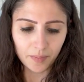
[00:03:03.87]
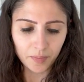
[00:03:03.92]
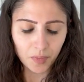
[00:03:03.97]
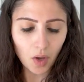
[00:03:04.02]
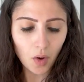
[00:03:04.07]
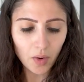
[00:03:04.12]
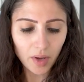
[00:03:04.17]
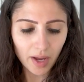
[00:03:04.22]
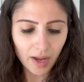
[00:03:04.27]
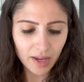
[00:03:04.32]

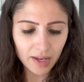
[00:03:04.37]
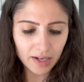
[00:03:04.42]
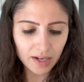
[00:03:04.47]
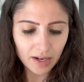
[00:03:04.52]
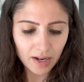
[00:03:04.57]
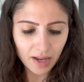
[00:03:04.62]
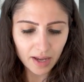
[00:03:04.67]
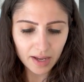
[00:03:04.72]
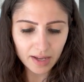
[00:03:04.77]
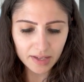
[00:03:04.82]
Oh yeah, and it
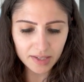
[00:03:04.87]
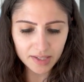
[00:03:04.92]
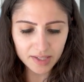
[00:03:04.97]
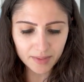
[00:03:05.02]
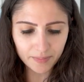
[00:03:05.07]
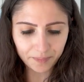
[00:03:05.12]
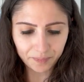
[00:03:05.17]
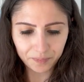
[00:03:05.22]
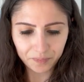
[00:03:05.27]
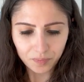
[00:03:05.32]

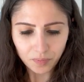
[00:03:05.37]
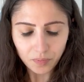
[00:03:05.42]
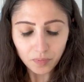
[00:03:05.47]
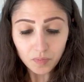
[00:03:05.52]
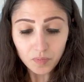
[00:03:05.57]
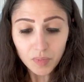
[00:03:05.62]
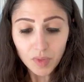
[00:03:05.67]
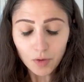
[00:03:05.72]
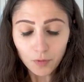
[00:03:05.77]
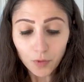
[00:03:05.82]
has,
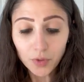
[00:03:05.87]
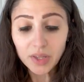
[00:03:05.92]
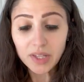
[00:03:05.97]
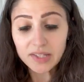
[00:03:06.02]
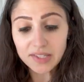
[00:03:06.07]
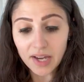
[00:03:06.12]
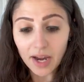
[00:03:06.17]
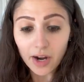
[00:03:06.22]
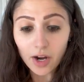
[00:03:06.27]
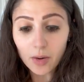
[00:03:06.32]
for the
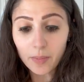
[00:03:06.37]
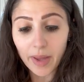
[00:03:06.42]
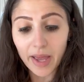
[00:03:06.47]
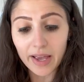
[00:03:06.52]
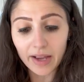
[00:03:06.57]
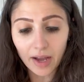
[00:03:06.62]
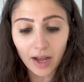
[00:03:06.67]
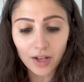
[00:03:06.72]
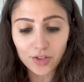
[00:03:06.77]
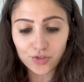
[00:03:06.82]
entire
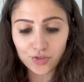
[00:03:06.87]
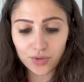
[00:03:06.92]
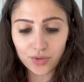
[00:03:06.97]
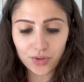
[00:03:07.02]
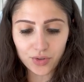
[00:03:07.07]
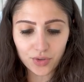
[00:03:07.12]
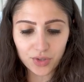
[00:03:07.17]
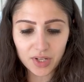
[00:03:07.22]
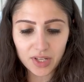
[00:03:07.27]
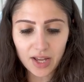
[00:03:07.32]
bag,
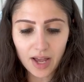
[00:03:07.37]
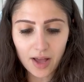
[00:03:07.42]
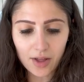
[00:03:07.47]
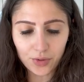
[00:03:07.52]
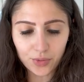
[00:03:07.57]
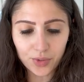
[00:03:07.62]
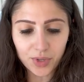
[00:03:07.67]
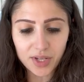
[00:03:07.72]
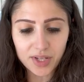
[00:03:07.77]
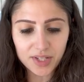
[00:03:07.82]
130
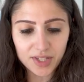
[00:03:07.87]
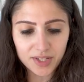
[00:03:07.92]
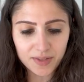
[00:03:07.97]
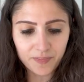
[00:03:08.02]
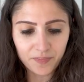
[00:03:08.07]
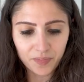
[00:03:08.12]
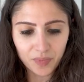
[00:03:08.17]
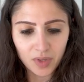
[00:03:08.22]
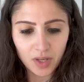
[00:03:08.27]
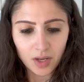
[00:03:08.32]
calories,
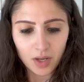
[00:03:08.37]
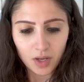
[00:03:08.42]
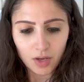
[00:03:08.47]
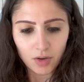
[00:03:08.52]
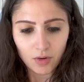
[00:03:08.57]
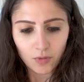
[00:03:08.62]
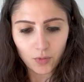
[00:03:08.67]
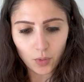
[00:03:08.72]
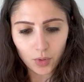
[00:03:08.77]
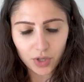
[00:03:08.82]

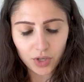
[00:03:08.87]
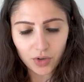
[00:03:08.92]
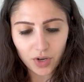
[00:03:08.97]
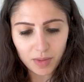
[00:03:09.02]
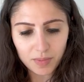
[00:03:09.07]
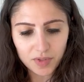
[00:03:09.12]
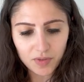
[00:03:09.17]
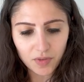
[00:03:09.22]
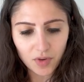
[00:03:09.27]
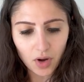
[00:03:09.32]
40
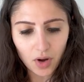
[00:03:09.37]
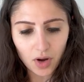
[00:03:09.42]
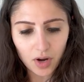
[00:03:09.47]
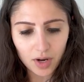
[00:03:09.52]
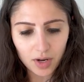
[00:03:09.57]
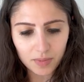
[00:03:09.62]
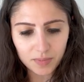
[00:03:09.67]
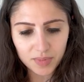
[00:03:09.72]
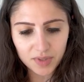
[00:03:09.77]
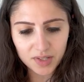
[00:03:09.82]
grams of
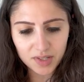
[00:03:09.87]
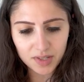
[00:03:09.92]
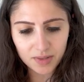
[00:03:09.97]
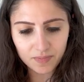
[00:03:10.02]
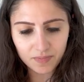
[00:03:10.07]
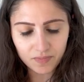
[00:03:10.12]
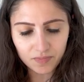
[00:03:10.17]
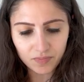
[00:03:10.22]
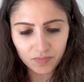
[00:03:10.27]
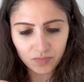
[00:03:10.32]
carbs,
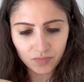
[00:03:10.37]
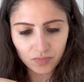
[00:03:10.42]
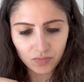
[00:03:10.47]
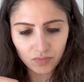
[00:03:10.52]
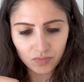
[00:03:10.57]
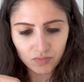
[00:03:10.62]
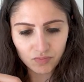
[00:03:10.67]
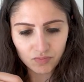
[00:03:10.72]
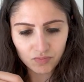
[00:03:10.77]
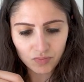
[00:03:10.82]

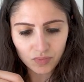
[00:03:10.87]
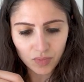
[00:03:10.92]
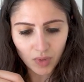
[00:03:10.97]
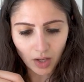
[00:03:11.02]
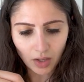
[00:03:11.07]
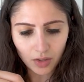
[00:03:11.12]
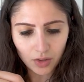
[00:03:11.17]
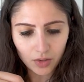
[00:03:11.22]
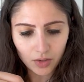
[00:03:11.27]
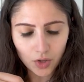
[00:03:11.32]

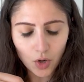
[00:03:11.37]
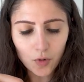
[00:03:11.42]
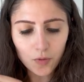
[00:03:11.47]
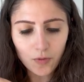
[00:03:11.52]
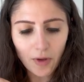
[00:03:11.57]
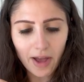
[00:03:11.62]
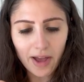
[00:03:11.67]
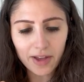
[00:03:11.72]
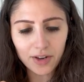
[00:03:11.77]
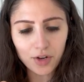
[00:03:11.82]
no
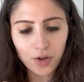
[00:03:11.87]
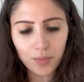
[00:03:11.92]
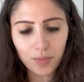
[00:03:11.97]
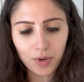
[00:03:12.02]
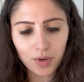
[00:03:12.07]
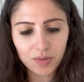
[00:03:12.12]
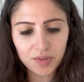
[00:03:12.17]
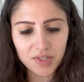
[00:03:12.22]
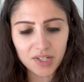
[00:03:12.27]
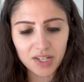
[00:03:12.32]
fat, no
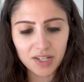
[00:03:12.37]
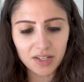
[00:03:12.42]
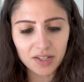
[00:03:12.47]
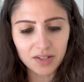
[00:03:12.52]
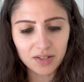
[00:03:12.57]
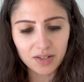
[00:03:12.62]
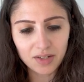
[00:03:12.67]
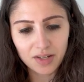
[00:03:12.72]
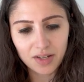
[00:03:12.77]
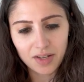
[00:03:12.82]

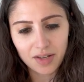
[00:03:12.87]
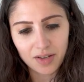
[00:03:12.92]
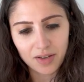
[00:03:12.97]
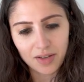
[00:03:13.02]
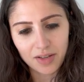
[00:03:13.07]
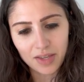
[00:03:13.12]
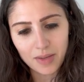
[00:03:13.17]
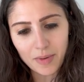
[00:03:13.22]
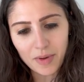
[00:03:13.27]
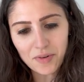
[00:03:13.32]
protein.
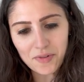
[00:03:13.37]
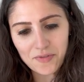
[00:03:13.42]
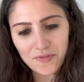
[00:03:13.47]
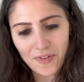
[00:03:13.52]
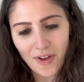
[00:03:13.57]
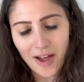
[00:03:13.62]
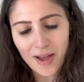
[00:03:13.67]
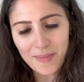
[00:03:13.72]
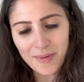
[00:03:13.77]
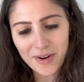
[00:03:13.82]
The amount of
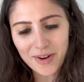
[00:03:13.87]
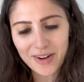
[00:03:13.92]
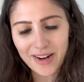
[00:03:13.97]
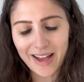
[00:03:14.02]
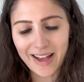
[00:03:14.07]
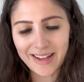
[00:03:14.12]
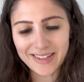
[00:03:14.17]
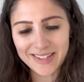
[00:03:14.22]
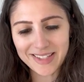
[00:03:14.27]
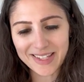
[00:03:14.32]
fiber, it
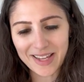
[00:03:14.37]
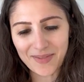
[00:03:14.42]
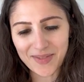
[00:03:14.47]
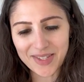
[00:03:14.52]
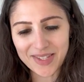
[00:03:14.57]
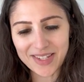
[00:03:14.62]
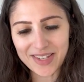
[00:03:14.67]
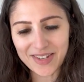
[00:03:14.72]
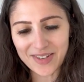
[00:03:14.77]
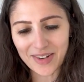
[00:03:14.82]
has
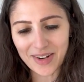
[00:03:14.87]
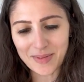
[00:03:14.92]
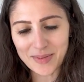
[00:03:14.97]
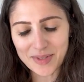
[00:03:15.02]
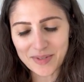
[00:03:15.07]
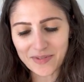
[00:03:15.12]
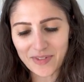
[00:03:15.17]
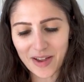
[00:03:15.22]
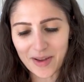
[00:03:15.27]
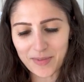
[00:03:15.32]
17 grams
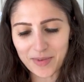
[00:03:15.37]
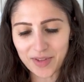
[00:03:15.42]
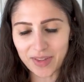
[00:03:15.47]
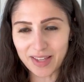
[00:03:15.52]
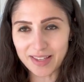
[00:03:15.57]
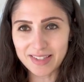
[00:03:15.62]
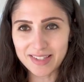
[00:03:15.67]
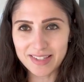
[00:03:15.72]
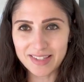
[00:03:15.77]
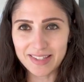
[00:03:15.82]
of fiber,
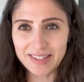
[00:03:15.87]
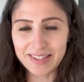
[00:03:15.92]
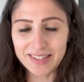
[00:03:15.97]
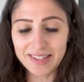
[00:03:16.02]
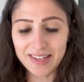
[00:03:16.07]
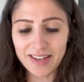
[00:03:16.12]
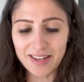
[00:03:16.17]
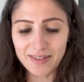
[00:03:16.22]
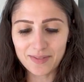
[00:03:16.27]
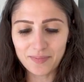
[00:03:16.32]
that's
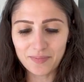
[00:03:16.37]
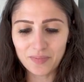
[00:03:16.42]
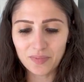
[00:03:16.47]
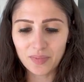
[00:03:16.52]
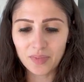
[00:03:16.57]
insane.